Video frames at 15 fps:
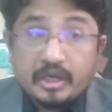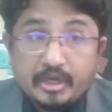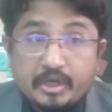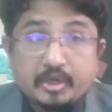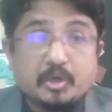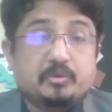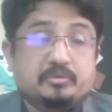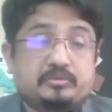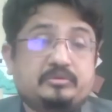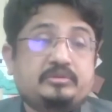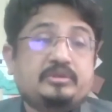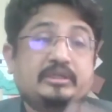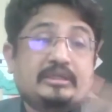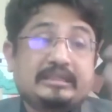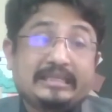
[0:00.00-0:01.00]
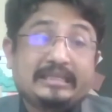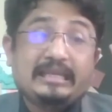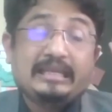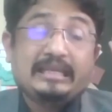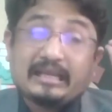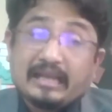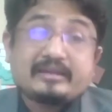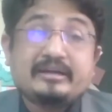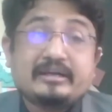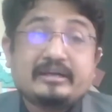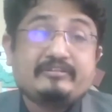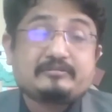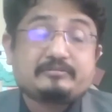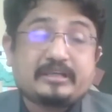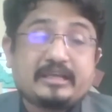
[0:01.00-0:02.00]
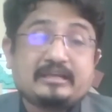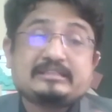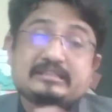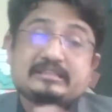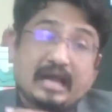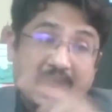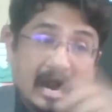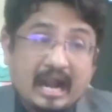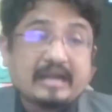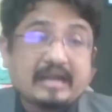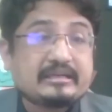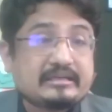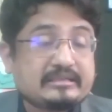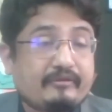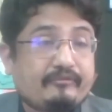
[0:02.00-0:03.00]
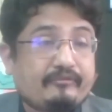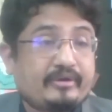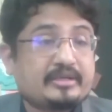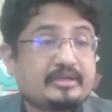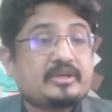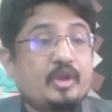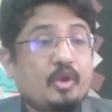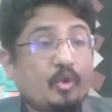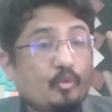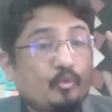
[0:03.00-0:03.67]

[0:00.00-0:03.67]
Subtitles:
No, the cognitive skills are different.